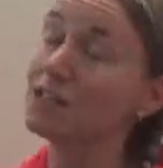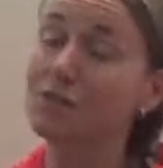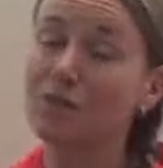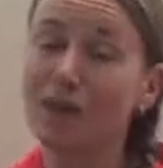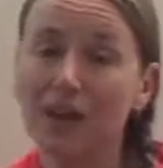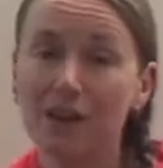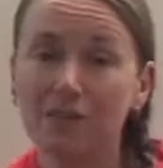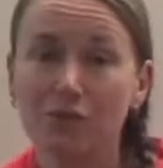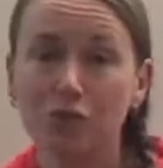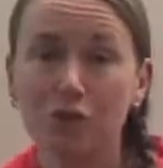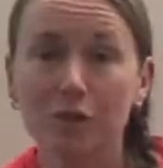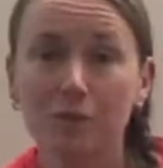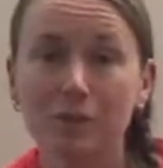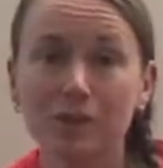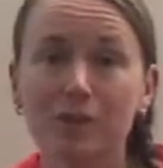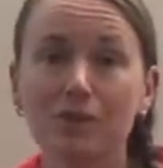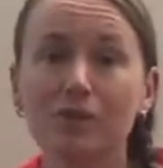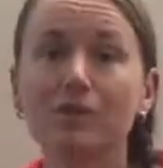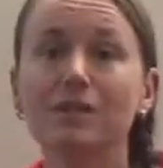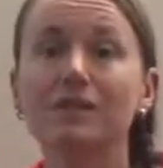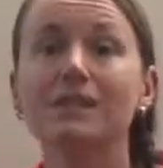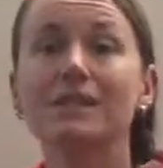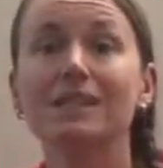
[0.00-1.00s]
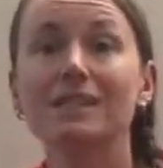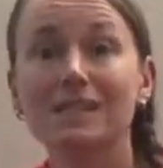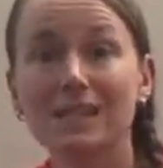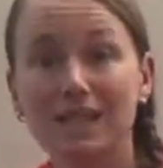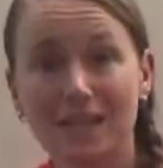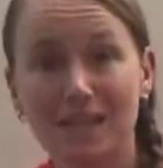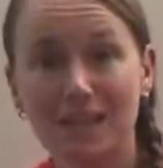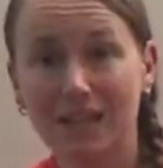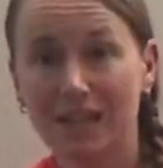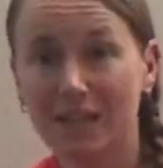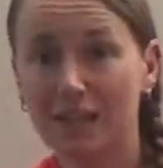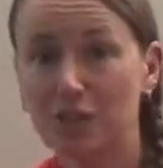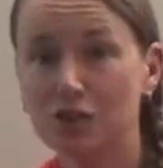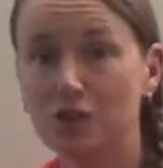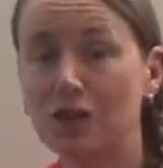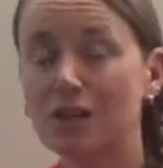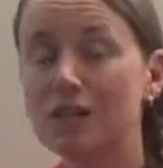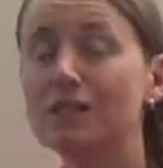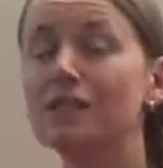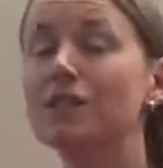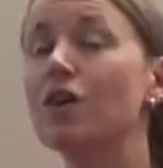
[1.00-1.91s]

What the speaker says: 5 orbitals, 10 electrons.